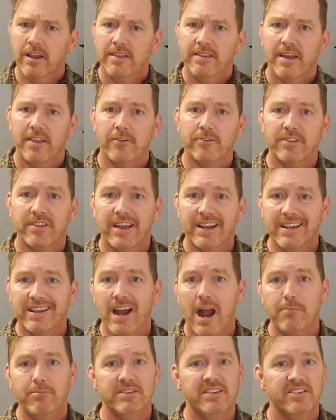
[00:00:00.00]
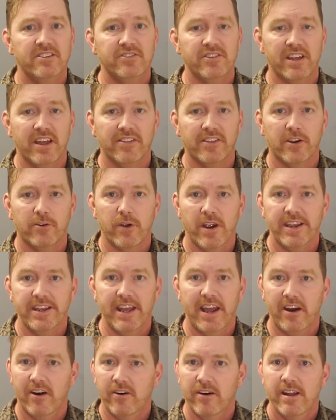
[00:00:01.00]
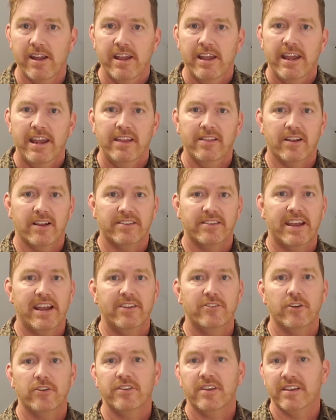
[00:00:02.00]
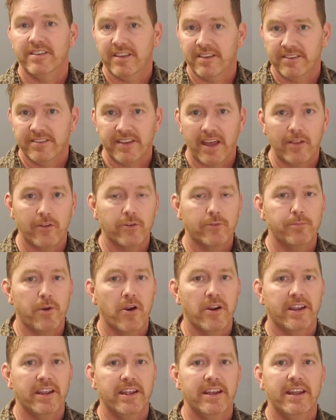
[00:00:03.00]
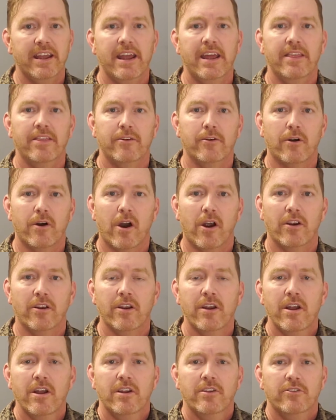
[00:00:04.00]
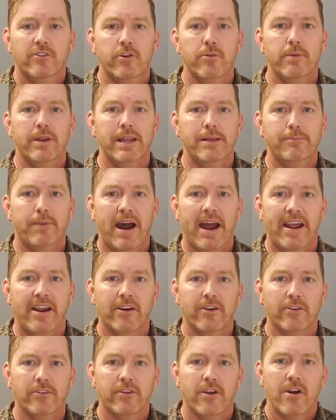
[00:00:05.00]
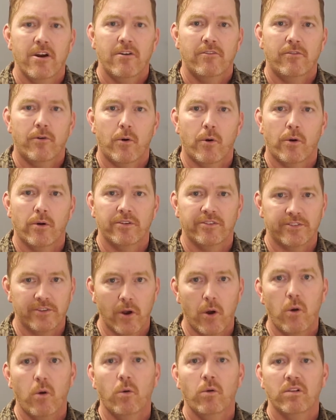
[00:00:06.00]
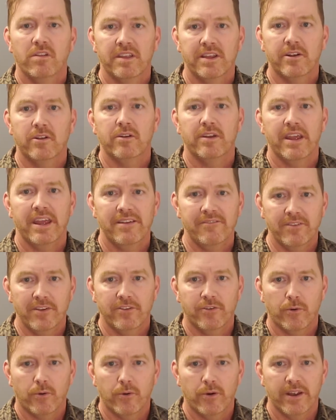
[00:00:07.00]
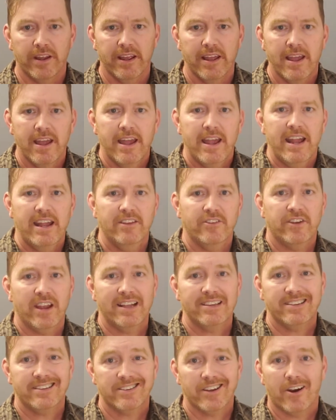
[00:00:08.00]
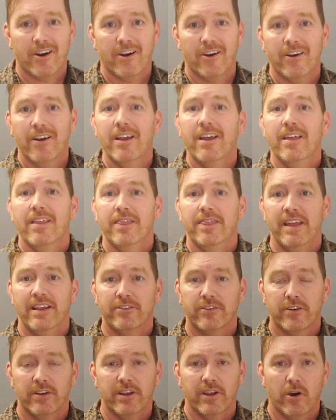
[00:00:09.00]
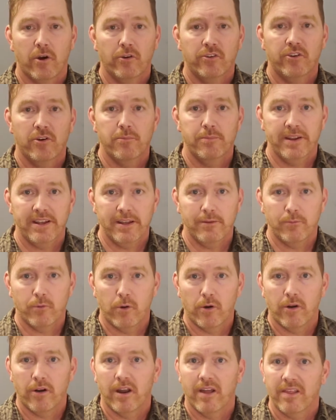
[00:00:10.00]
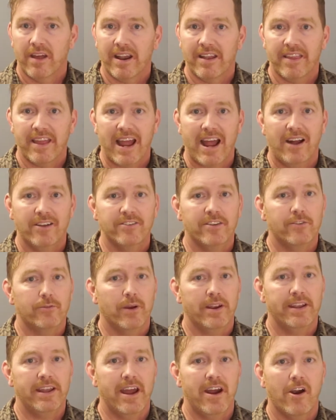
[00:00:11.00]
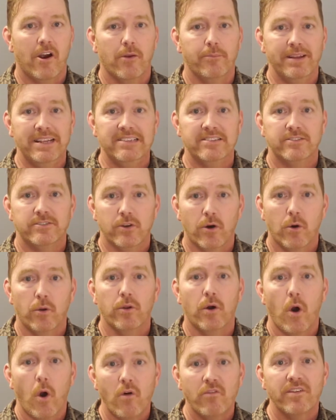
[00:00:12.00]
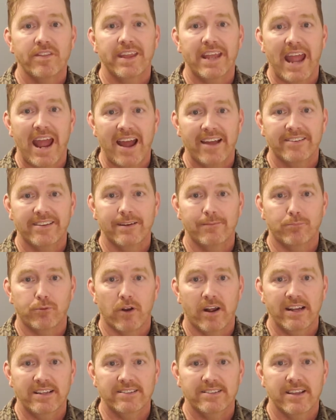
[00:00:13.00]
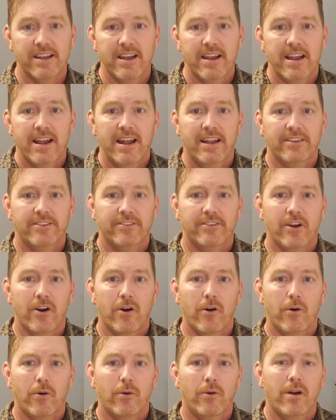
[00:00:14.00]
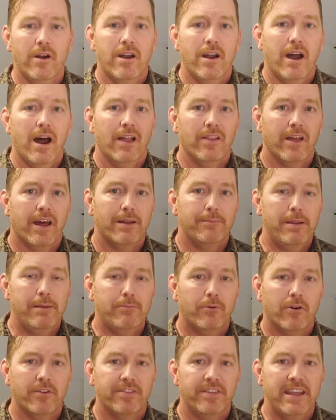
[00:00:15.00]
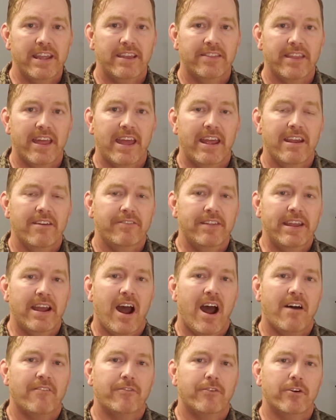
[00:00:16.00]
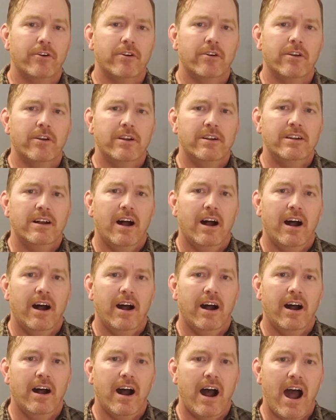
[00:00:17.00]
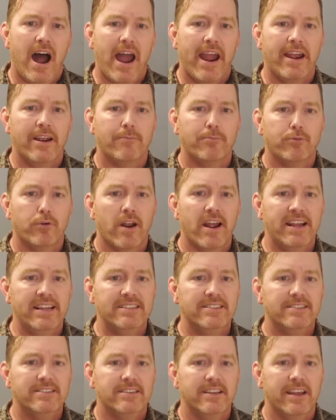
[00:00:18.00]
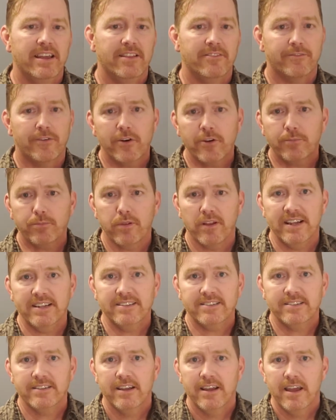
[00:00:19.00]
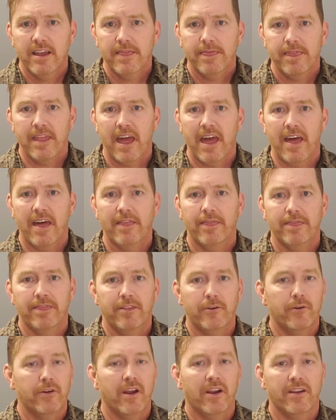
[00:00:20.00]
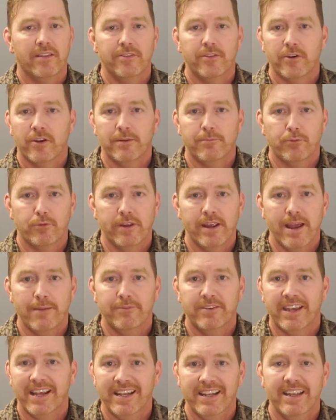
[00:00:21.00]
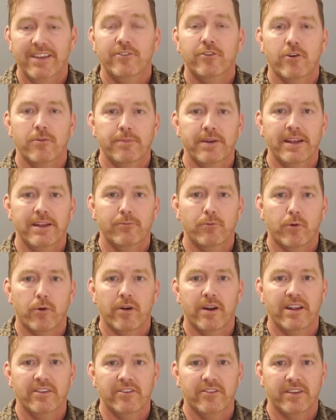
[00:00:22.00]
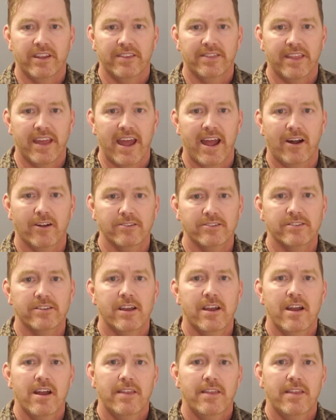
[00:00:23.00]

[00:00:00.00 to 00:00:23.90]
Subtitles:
Now there's a lot of competition out there right now. In Los Angeles, it's a seller's market and there are too many buyers for so little inventory. And chances are things are gonna go to a bidding war. A lot of the houses right now are being sold over the asking price. And so a lot of people are thinking that if they offer a higher price in the first place, that they're going to preempt get it into a bidding war and just get the house.